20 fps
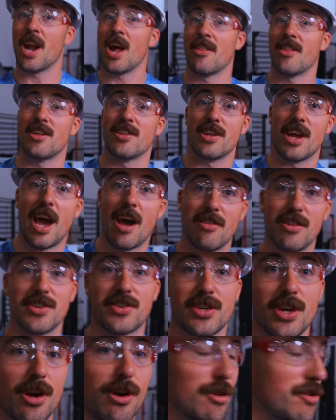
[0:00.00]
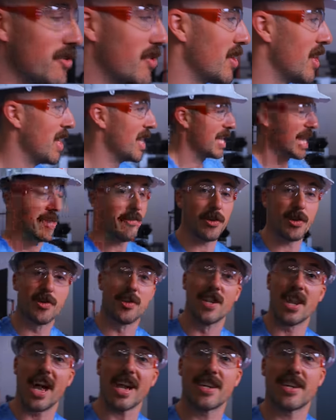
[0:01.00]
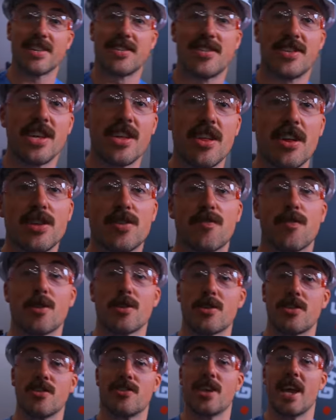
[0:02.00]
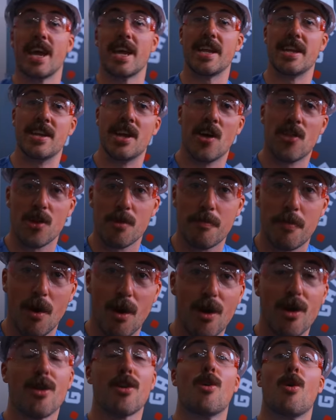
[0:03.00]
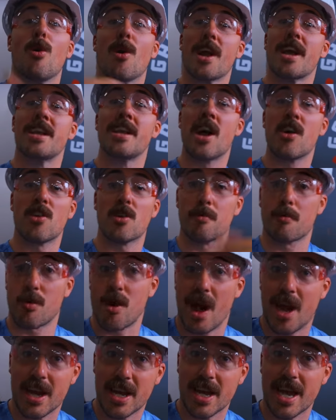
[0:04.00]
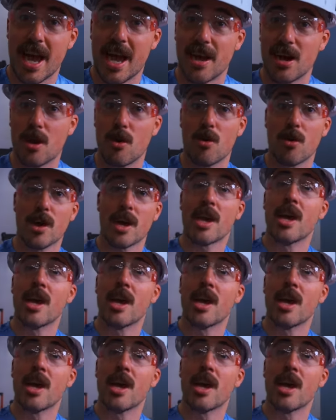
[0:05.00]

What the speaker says: Depending on how this goes, if you'd like to see this versus another bar or another product category,